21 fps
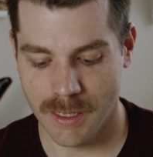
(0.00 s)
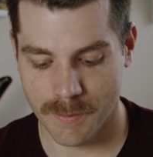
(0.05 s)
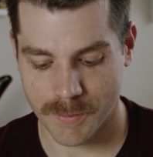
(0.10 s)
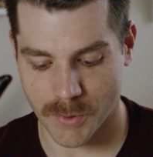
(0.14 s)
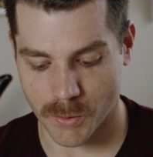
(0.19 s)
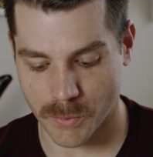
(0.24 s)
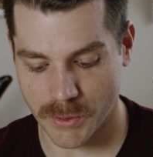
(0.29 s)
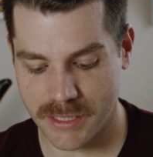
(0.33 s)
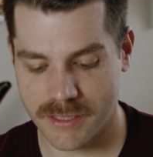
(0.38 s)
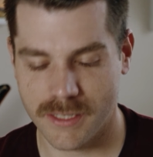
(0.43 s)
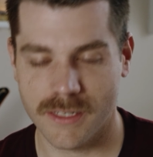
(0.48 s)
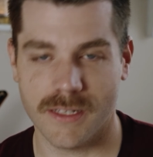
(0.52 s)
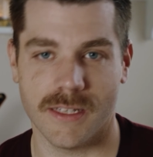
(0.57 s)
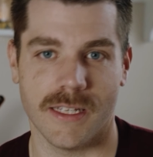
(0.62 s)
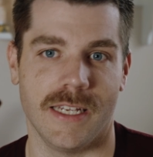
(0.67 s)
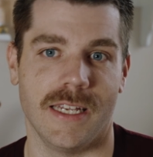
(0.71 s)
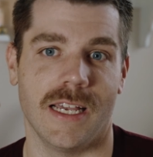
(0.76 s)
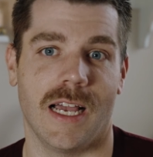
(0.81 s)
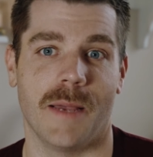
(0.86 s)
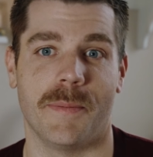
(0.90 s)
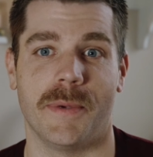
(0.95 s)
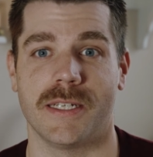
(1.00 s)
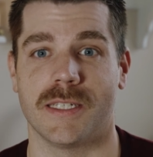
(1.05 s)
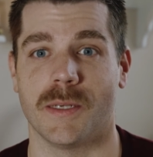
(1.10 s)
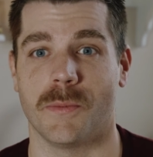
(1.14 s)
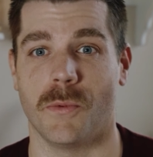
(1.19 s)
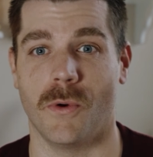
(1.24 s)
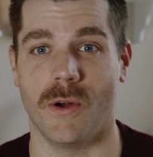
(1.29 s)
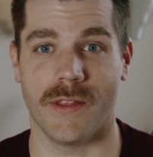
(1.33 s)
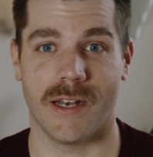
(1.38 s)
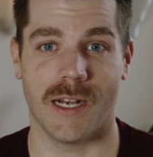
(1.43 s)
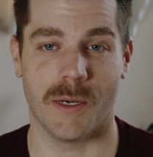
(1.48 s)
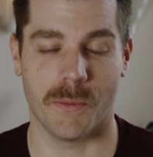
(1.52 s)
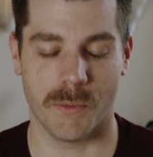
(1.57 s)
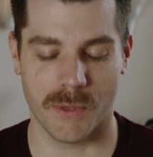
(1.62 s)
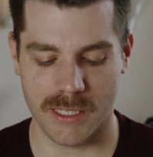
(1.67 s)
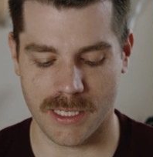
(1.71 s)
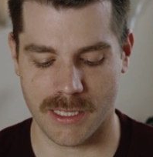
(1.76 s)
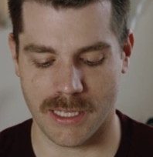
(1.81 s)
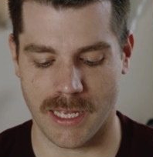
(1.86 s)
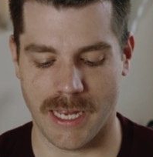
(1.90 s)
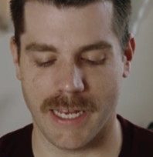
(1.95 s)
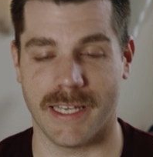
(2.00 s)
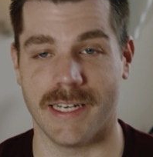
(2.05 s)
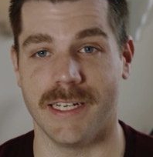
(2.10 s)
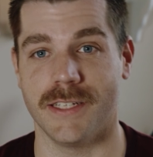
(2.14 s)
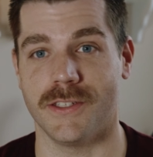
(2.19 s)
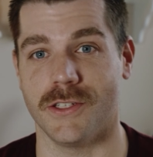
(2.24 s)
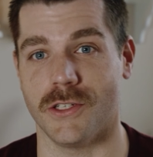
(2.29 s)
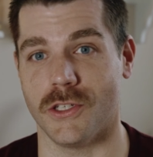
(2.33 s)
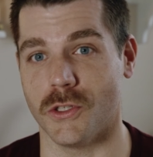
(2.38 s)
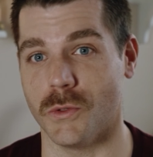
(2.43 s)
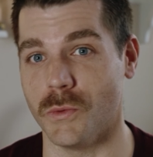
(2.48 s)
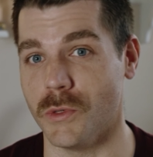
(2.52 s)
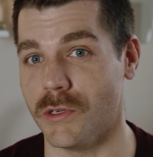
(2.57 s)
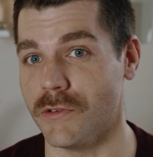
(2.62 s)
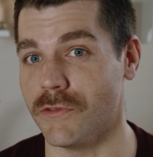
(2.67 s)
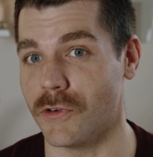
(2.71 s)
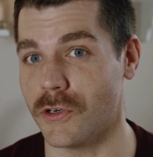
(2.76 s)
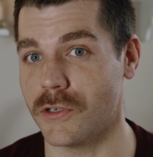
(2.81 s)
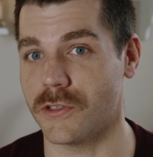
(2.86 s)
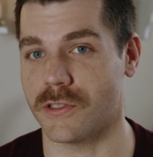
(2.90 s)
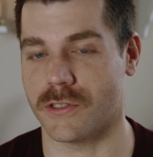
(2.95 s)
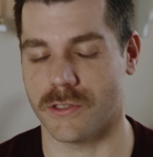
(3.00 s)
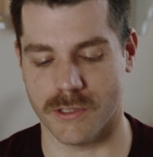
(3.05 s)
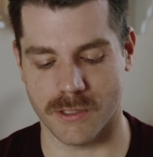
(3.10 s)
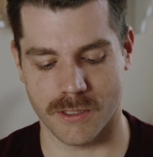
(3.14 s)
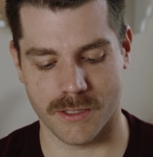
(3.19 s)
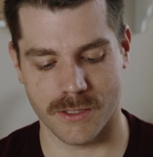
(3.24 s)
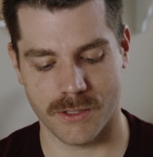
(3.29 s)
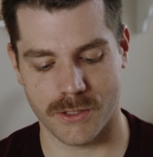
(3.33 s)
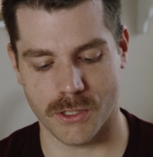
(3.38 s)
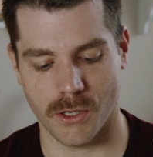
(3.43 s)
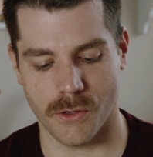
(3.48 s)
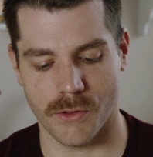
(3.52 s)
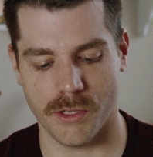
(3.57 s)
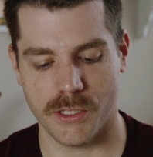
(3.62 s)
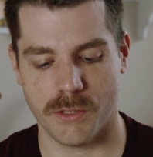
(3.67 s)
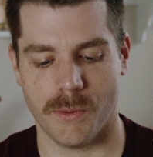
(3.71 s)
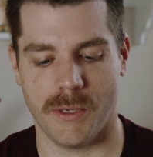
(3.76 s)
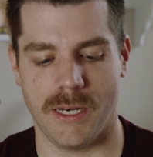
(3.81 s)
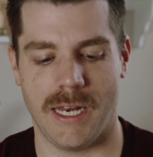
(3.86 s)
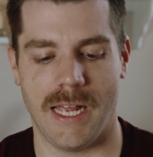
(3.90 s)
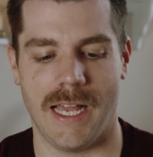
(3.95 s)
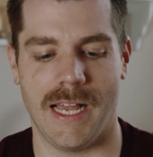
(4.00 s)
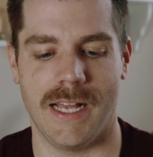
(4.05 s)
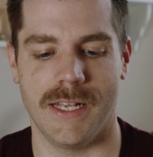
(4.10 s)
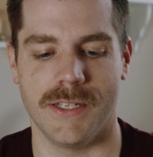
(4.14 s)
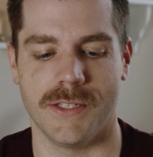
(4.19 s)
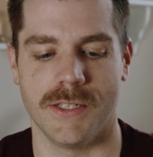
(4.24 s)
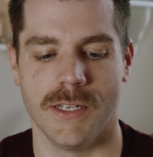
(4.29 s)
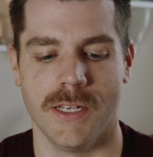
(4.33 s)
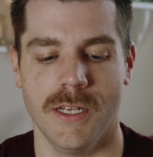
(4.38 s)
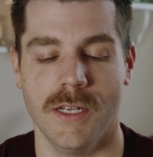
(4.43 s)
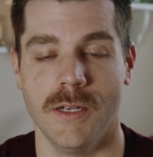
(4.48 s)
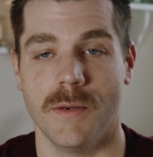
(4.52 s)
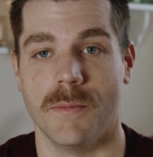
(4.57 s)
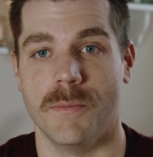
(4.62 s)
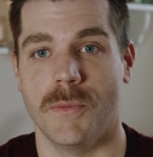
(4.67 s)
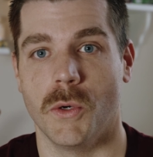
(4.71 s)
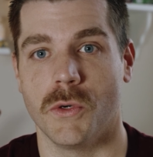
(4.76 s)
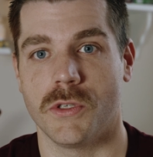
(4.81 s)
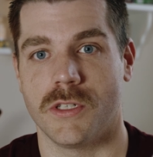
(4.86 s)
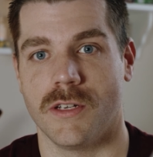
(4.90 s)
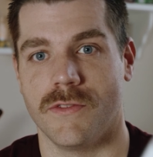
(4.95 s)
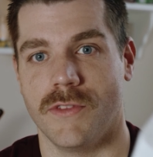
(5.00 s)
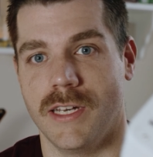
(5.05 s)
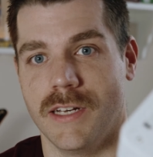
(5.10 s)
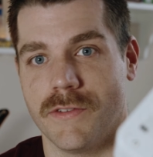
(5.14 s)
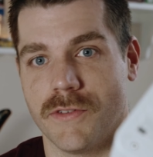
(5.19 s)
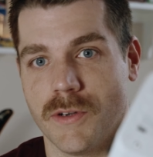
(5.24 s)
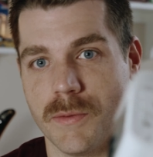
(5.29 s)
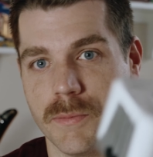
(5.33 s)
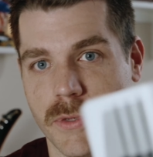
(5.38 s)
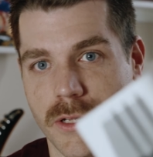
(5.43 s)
But recently I picked up one that I really like, and it's universal. So this one has most of the different